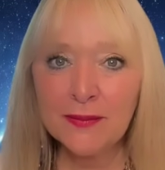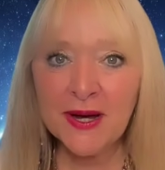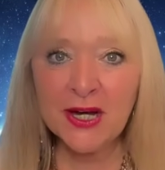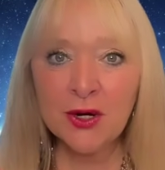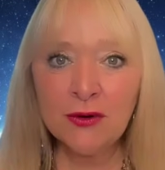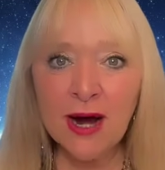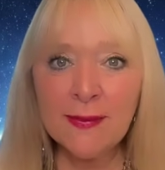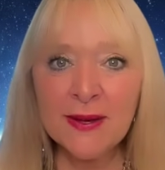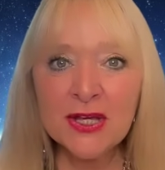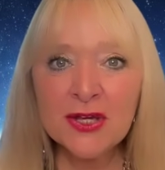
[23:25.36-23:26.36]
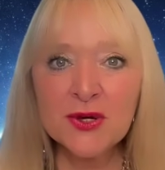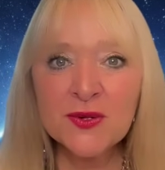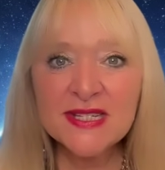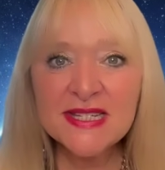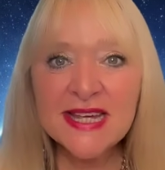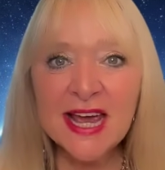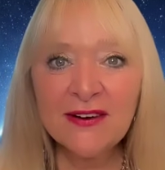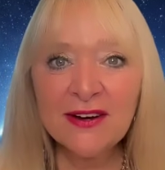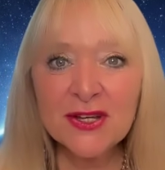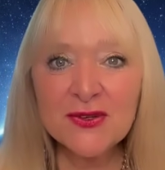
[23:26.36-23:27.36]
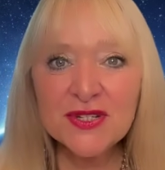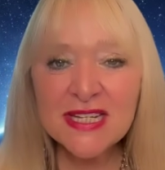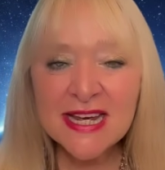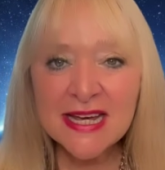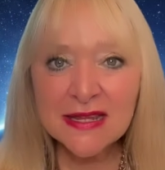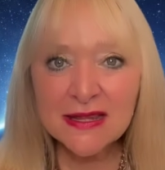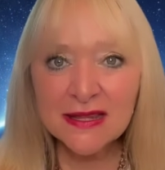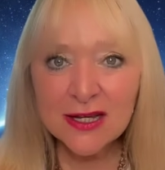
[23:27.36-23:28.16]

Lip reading: By grabbing you and scaring you to death